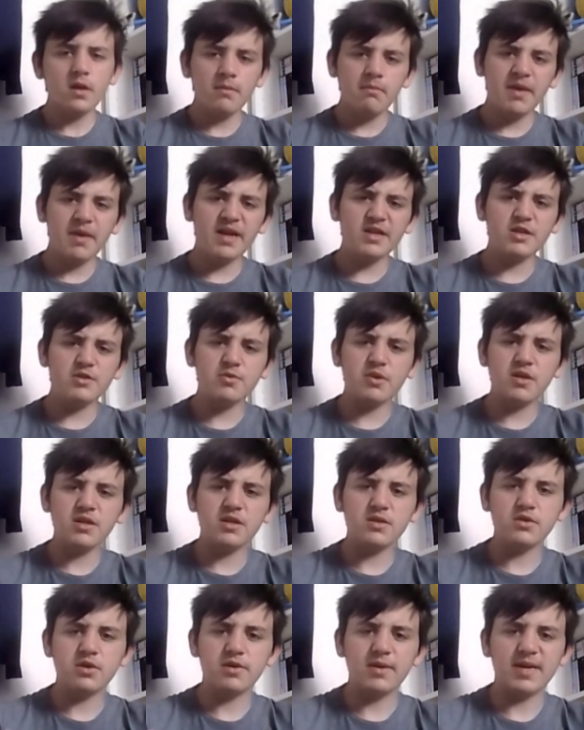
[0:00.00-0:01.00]
But yeah, I just wanted
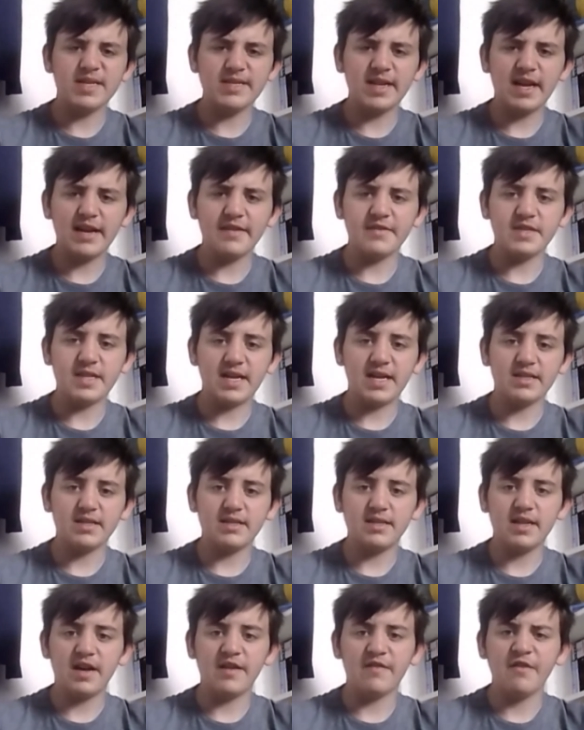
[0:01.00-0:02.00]
to talk about Dave's dad's
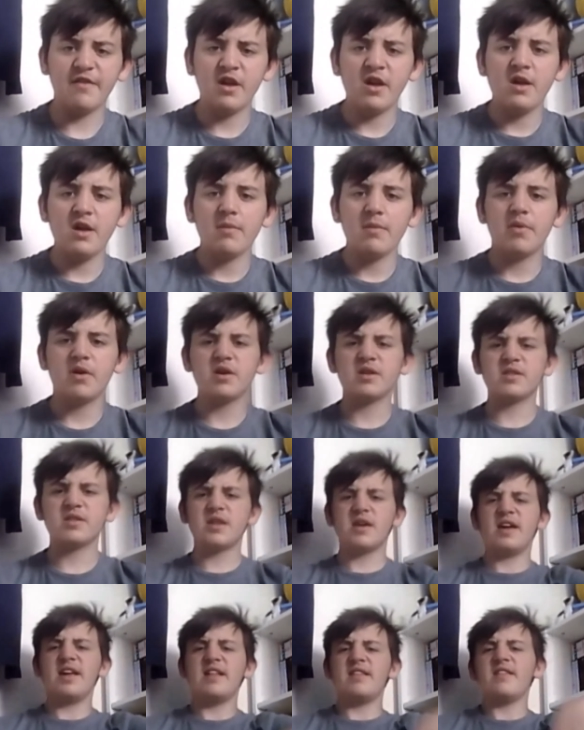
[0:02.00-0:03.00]
death, because
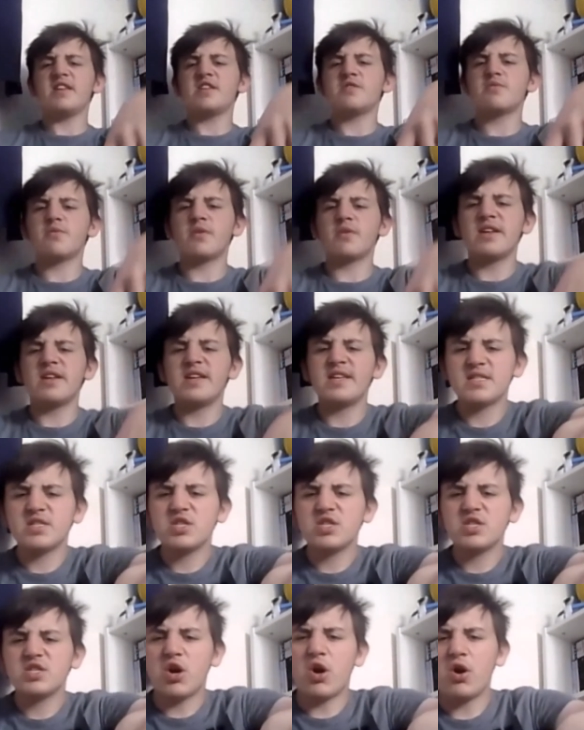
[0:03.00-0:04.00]
in this one it's
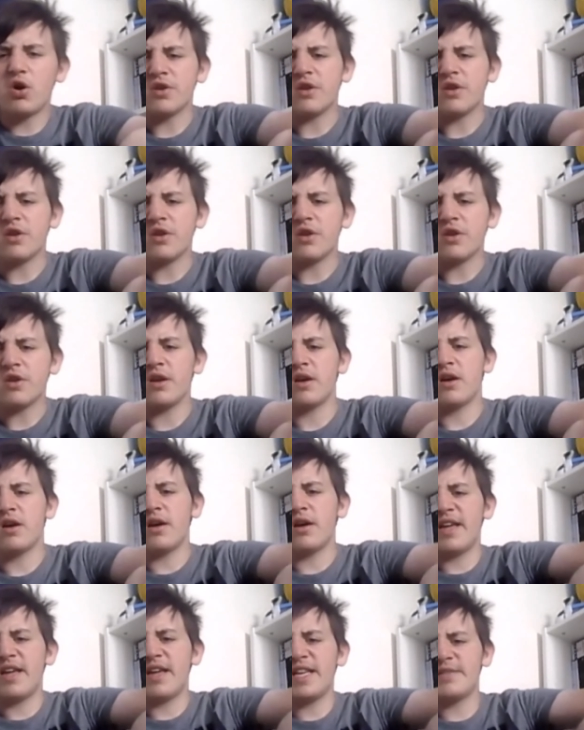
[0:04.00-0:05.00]
Todd,
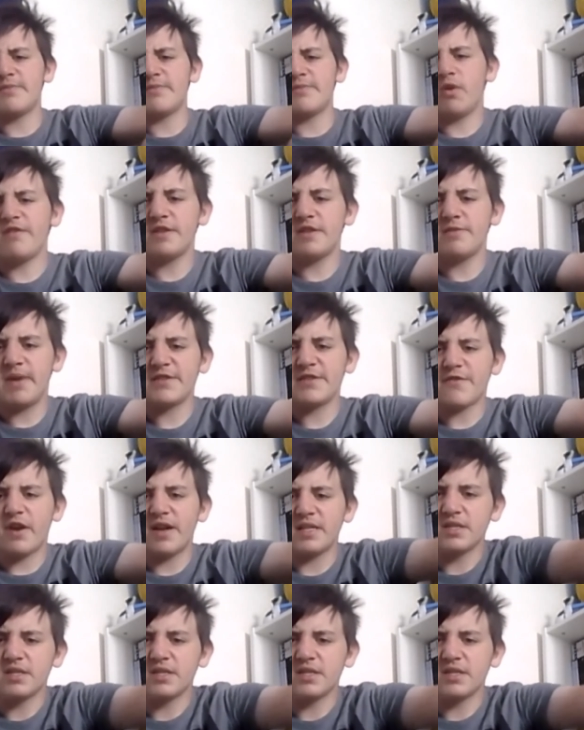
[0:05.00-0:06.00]
one of his best
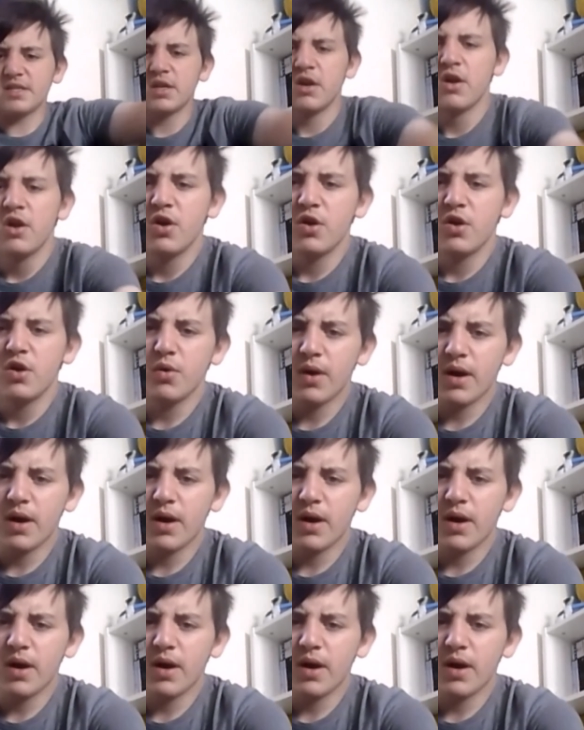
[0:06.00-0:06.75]
friends, who